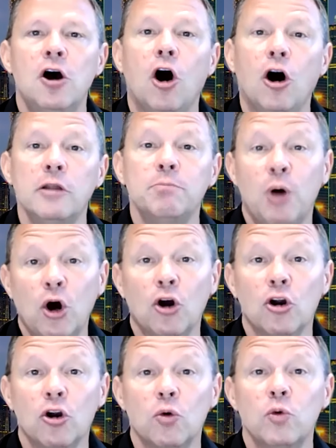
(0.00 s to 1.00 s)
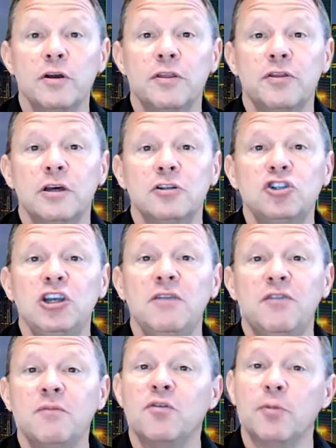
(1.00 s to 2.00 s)
on par with the
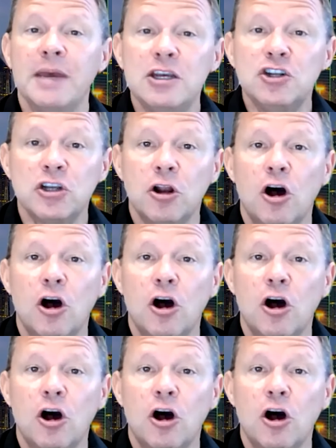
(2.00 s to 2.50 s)
chief information